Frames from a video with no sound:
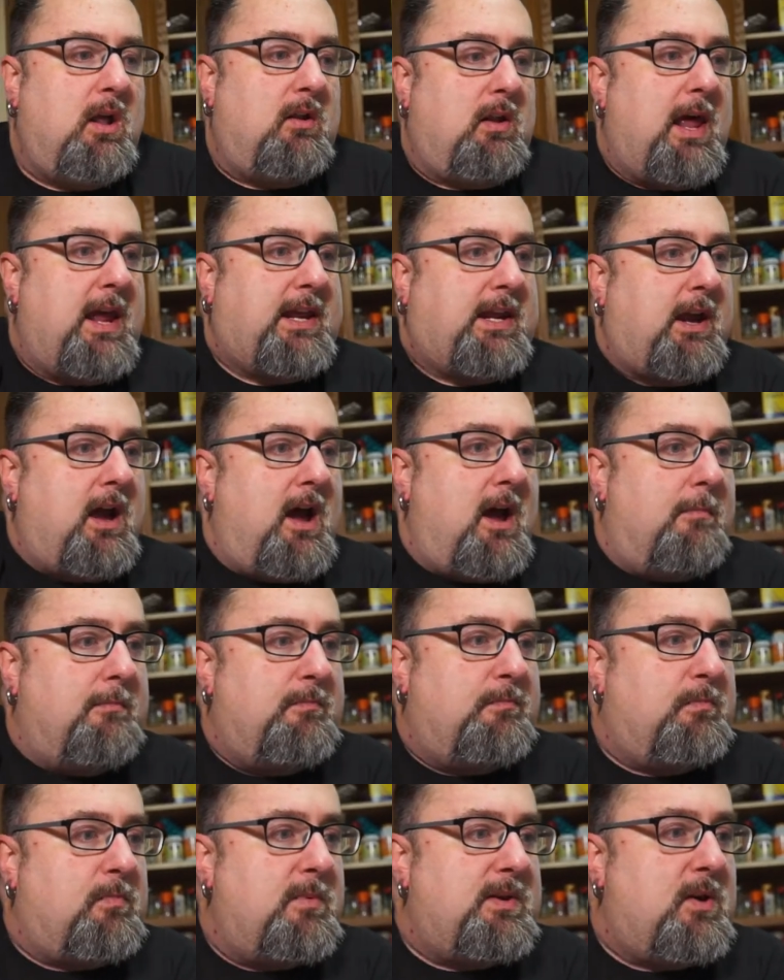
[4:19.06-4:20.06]
Like, um,
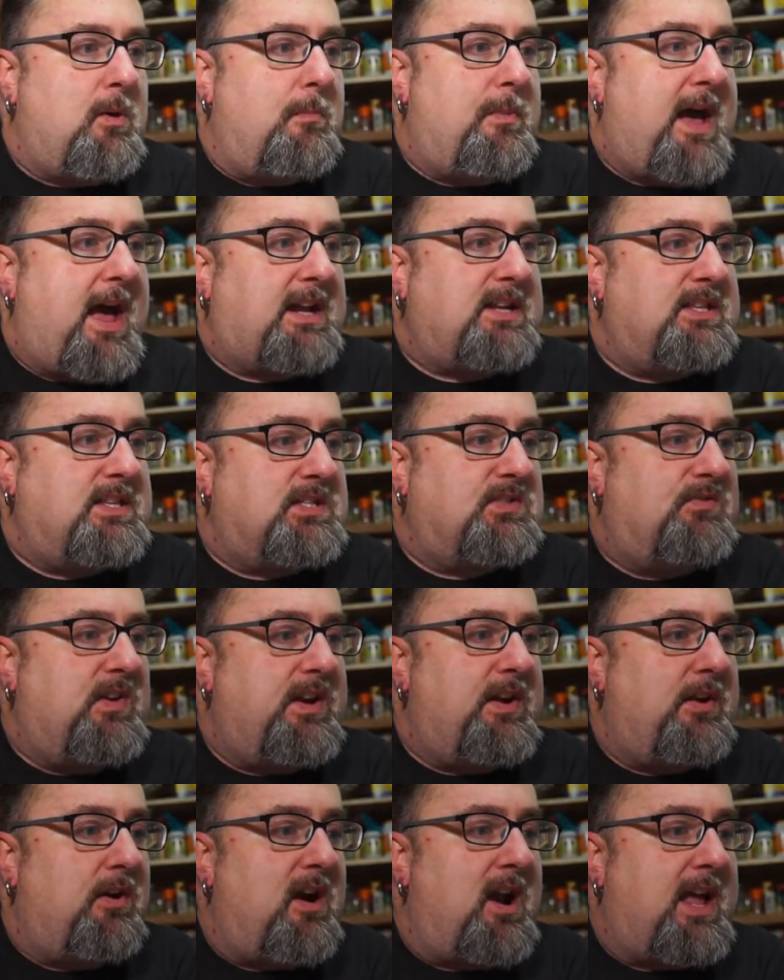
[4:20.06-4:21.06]
let me go back to this
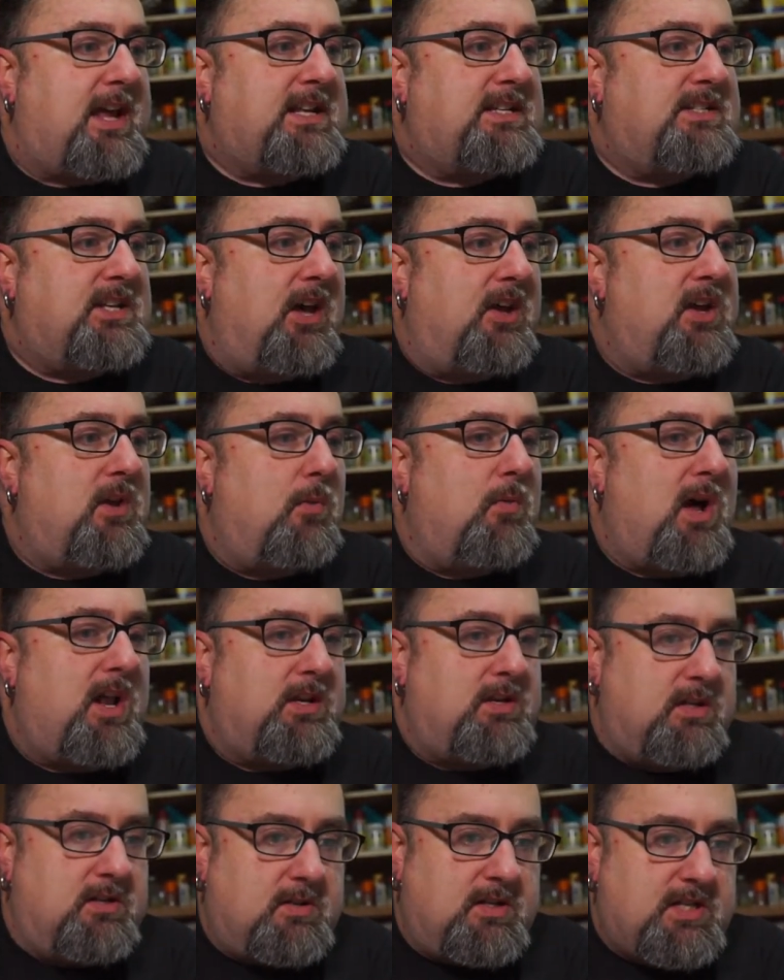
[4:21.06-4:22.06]
video here and I can tell you
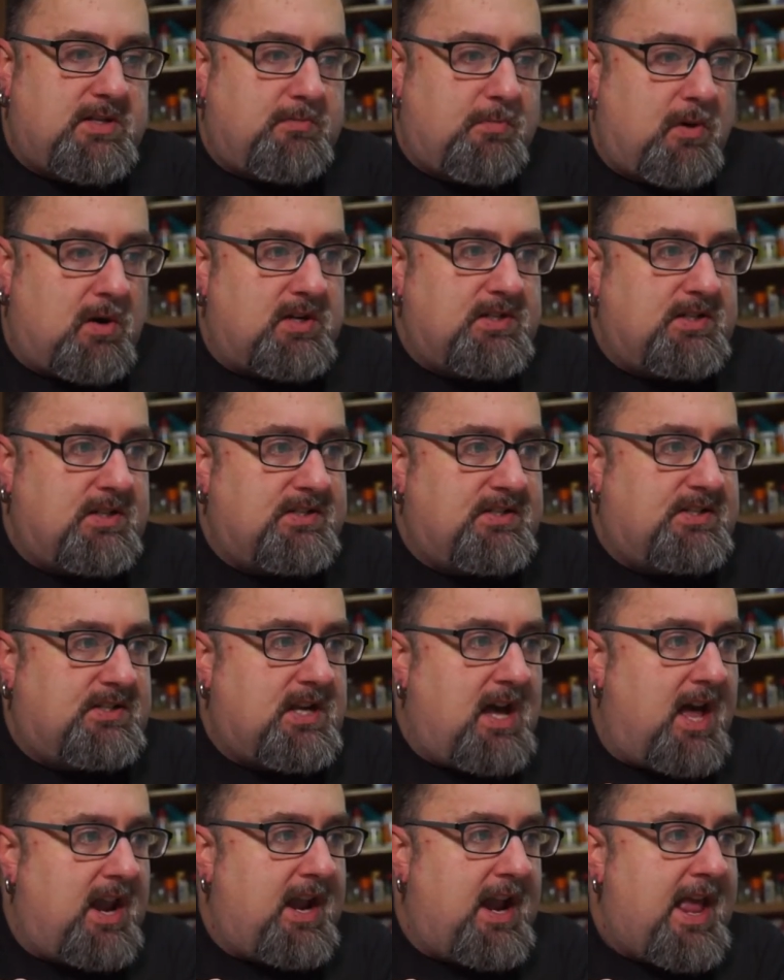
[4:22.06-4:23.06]
what this person
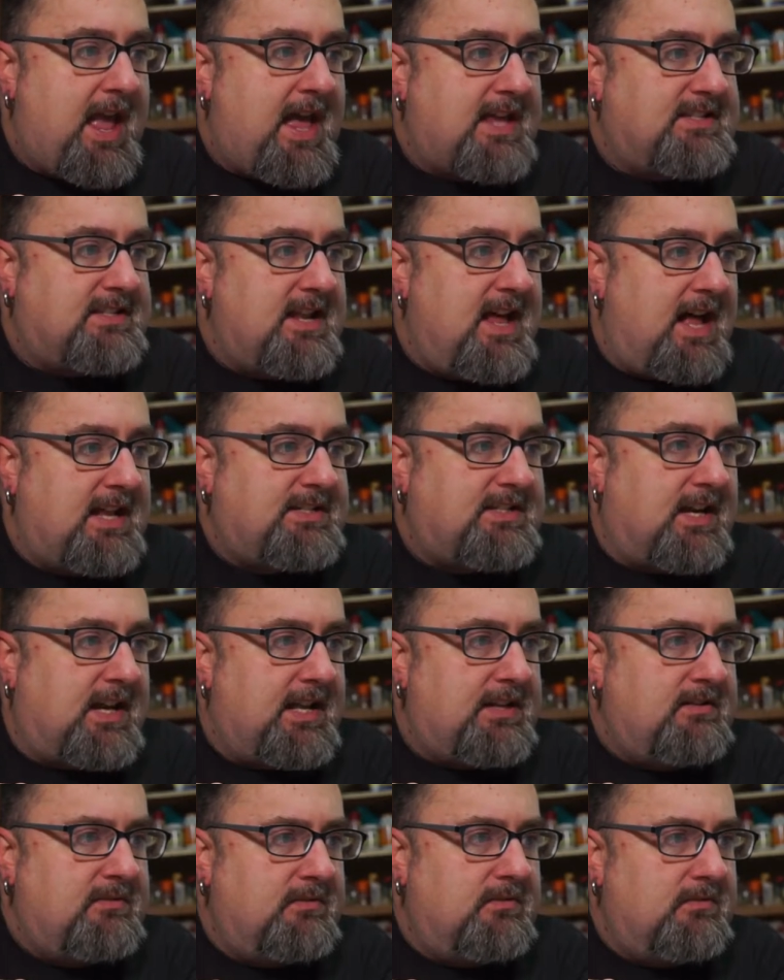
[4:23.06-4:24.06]
done and has not
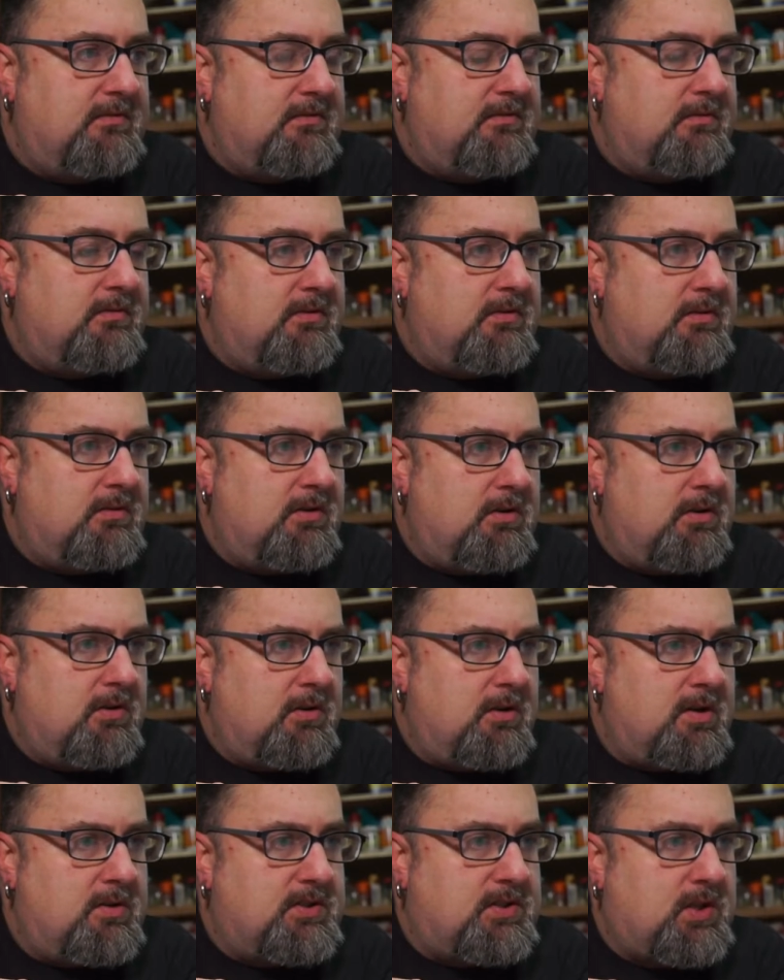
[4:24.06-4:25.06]
done.
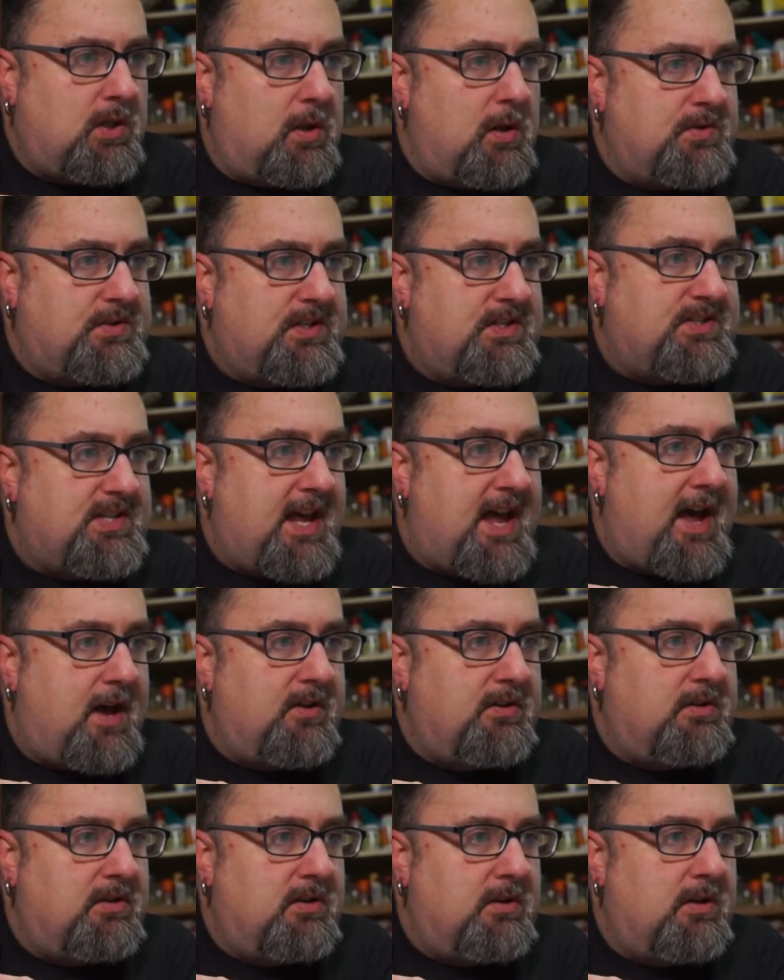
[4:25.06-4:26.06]
Let's close this
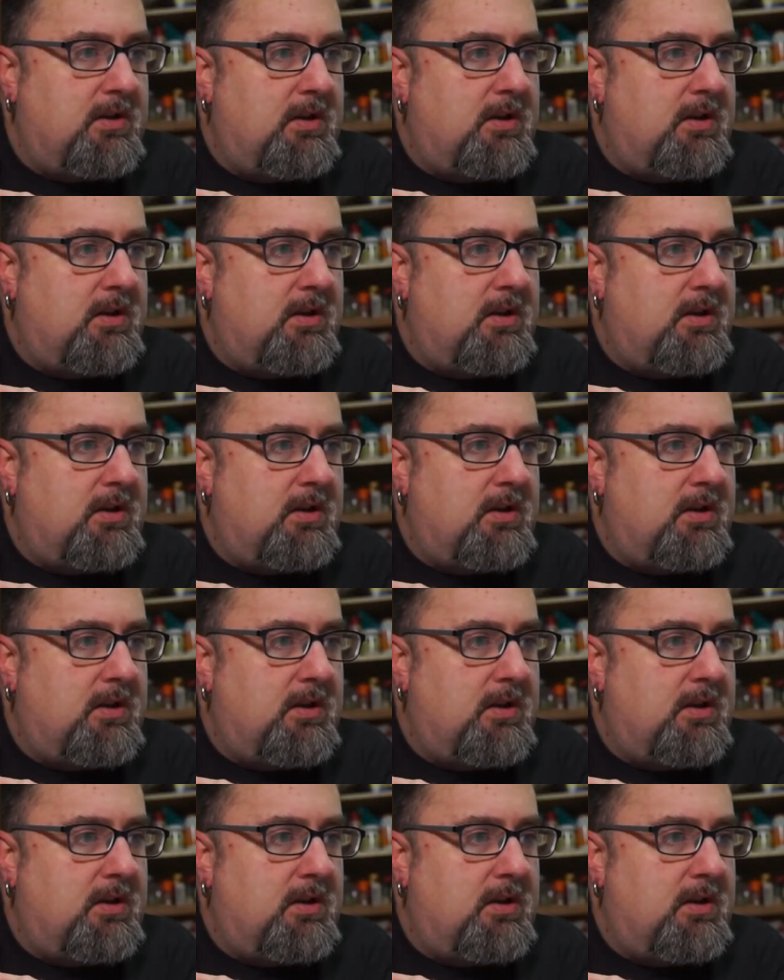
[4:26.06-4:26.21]
out.